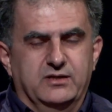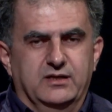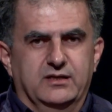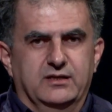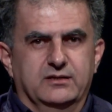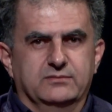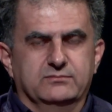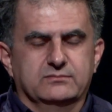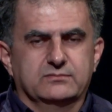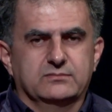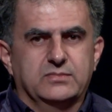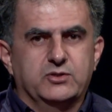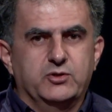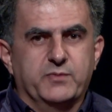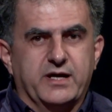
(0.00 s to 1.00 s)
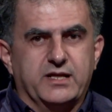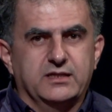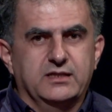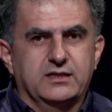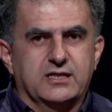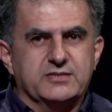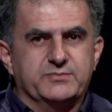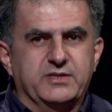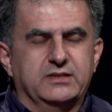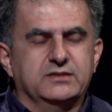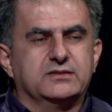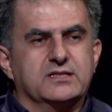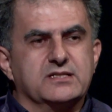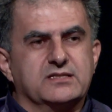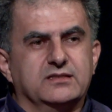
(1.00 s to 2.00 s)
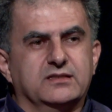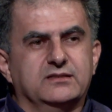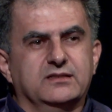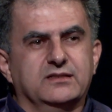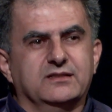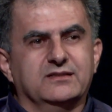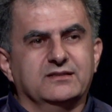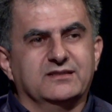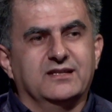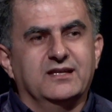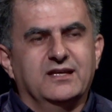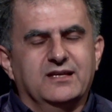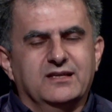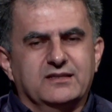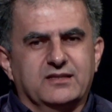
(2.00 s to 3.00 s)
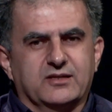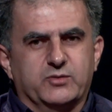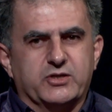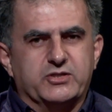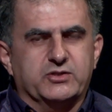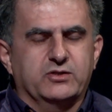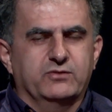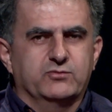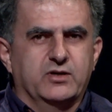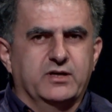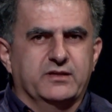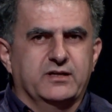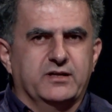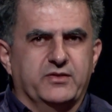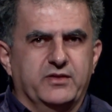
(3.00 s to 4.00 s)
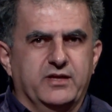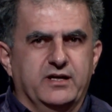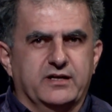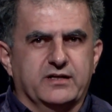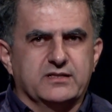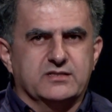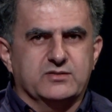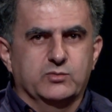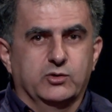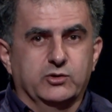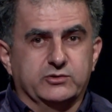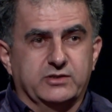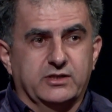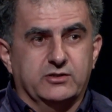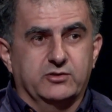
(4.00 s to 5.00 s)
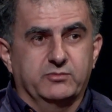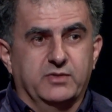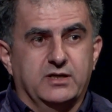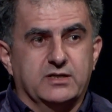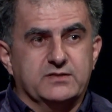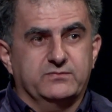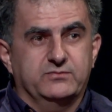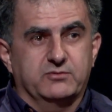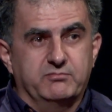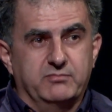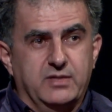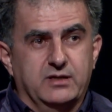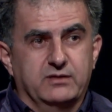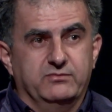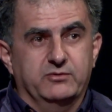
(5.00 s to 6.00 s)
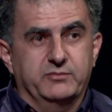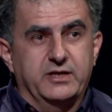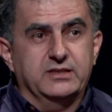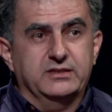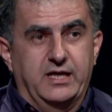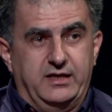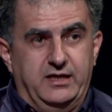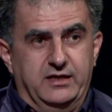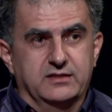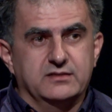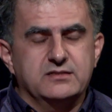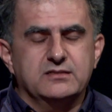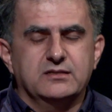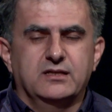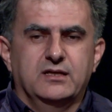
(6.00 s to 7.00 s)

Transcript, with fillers: Um, humanity has been interested in the question of whether there is water on Mars for, ma for many decades.